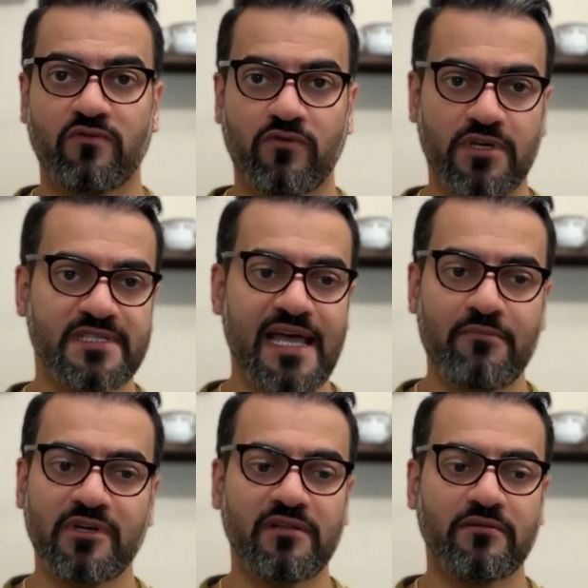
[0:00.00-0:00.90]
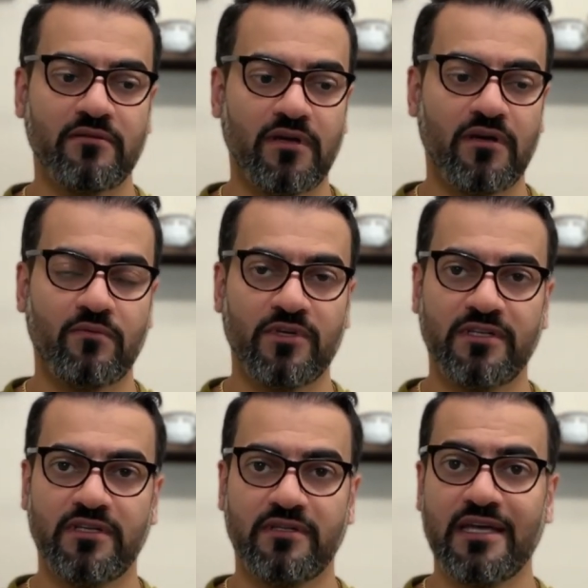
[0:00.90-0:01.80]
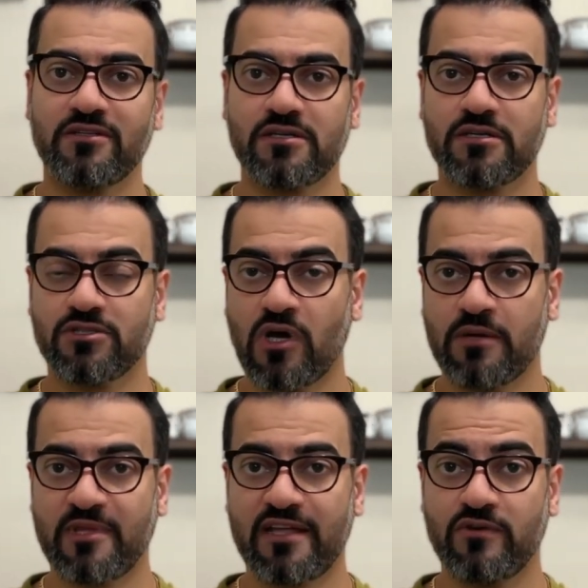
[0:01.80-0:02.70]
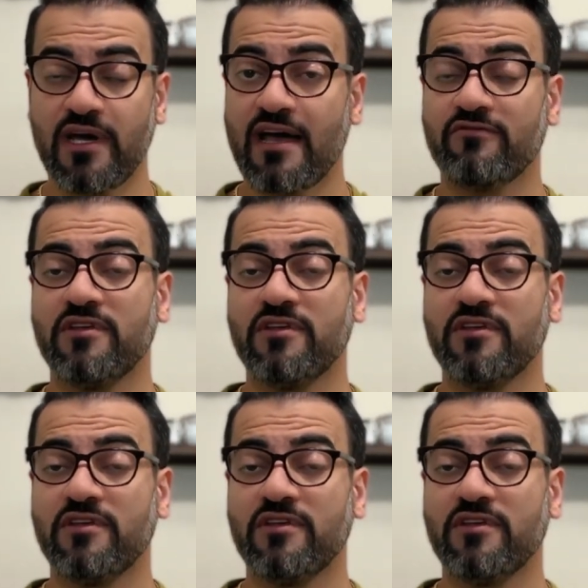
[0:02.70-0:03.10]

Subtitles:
For example, with the data type that you have,